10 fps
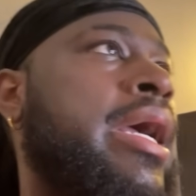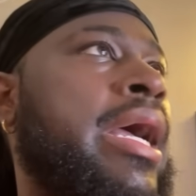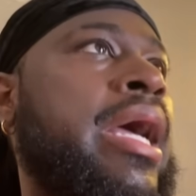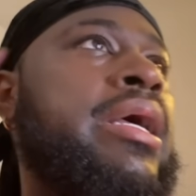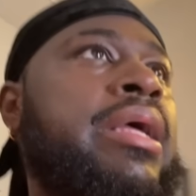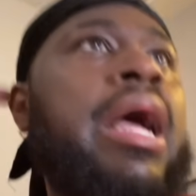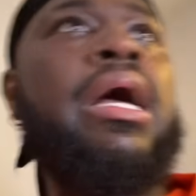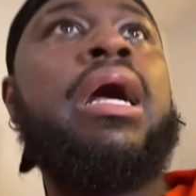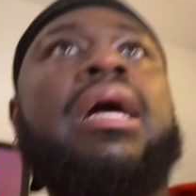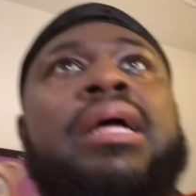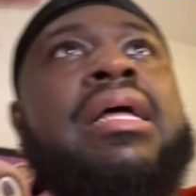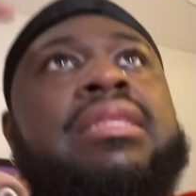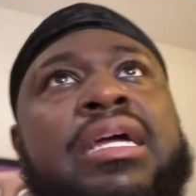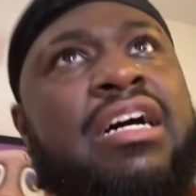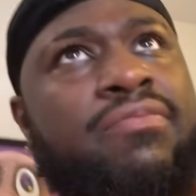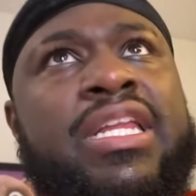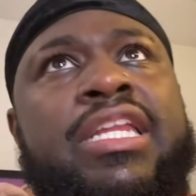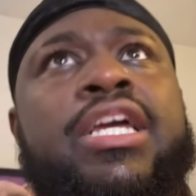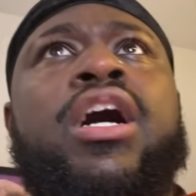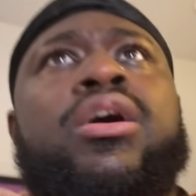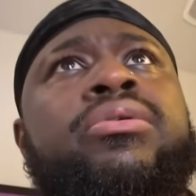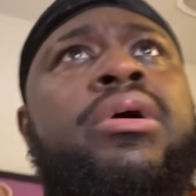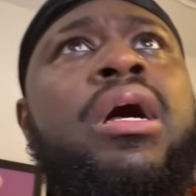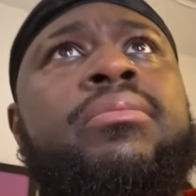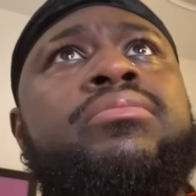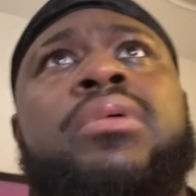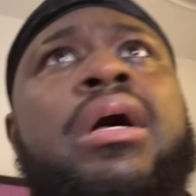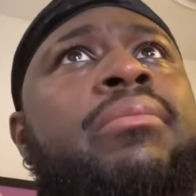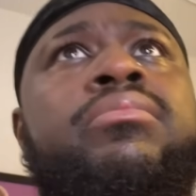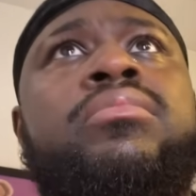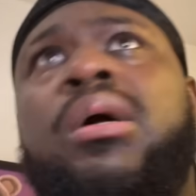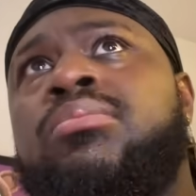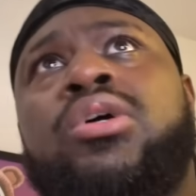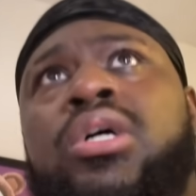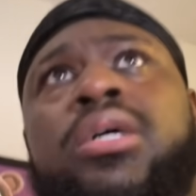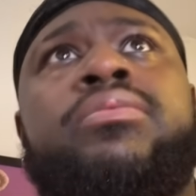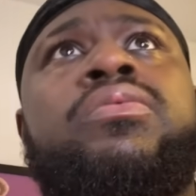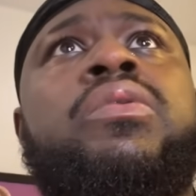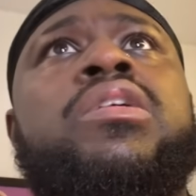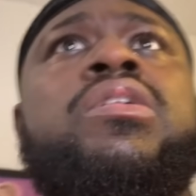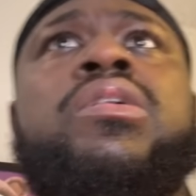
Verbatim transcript: I, I, I think I'm ready to go. I'm I'm I'm good. Let's